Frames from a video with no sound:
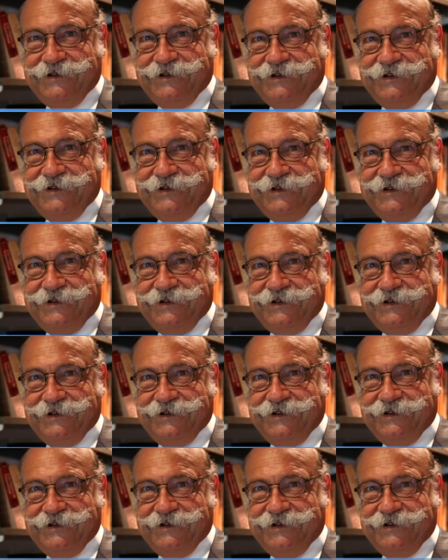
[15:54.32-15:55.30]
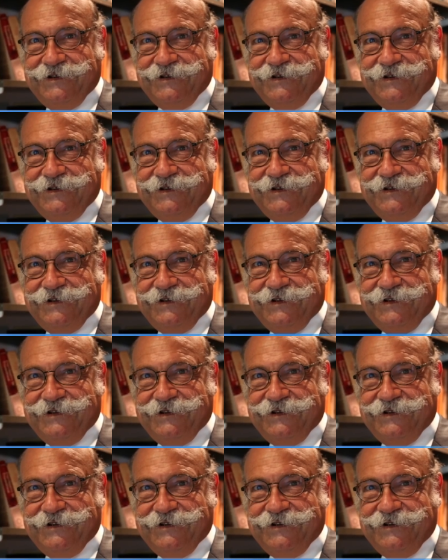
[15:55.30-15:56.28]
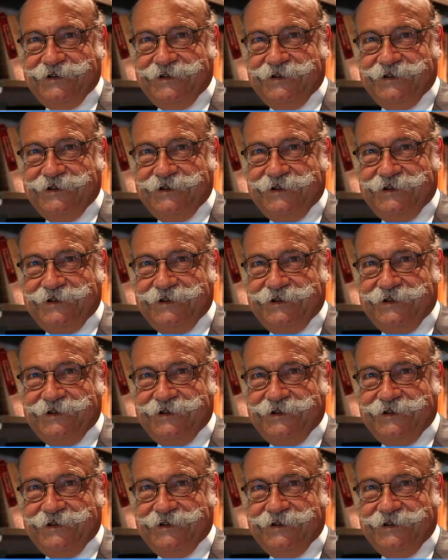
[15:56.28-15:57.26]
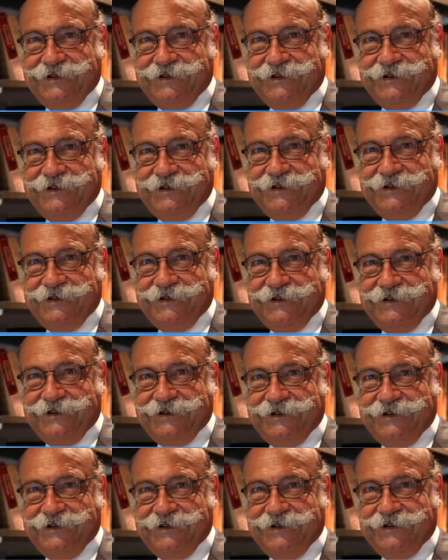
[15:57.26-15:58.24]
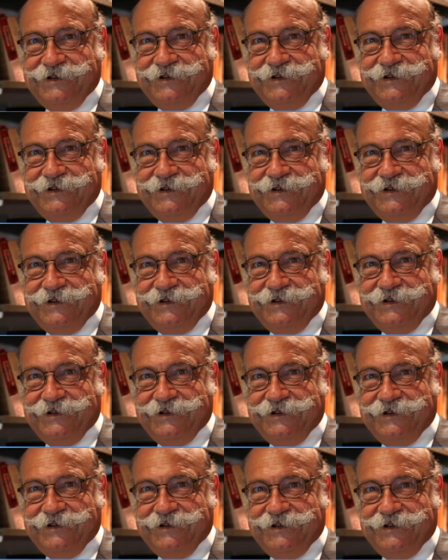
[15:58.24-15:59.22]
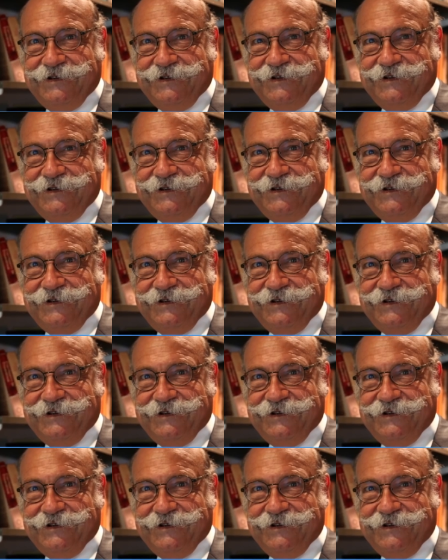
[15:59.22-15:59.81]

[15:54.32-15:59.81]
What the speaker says: This person isn't speaking.